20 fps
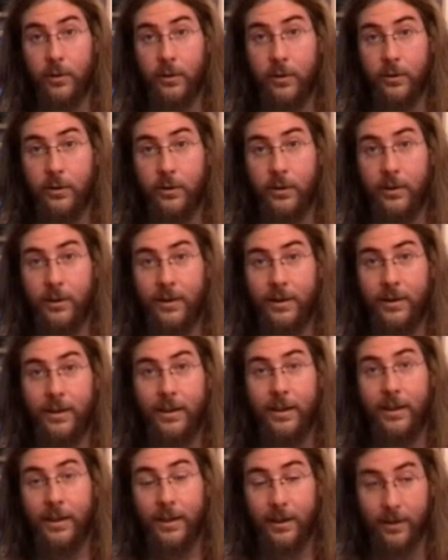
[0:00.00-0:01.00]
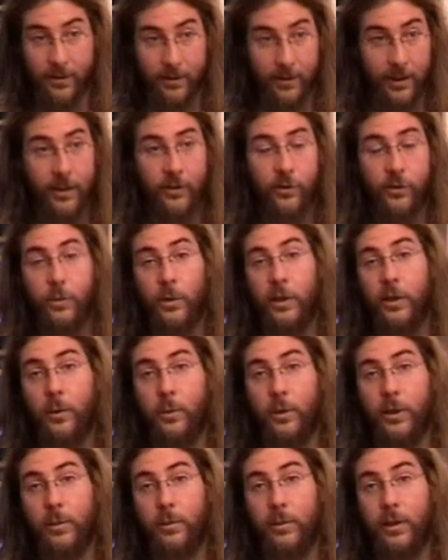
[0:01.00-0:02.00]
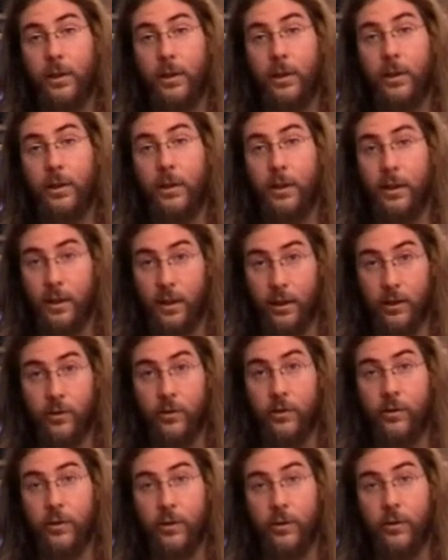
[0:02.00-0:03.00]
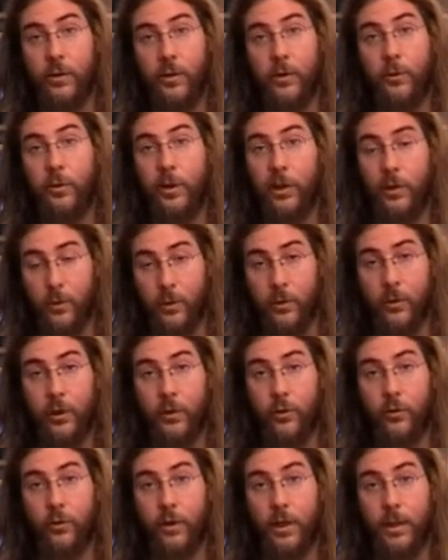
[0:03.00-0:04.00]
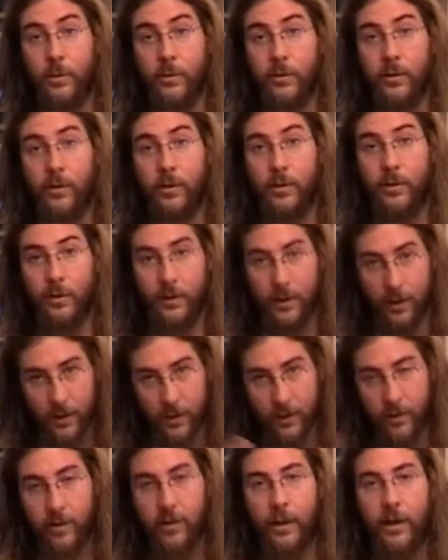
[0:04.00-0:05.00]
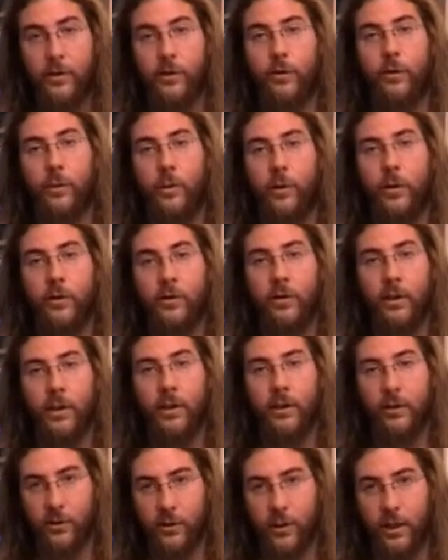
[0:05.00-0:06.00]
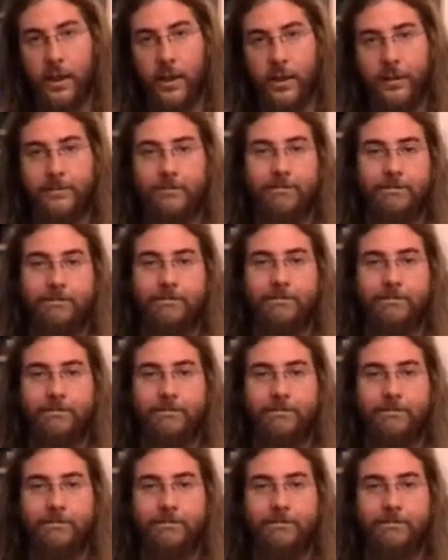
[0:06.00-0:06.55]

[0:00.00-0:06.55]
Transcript: bore you. The next video will be in the studio recording drums. Thanks for watching. See ya!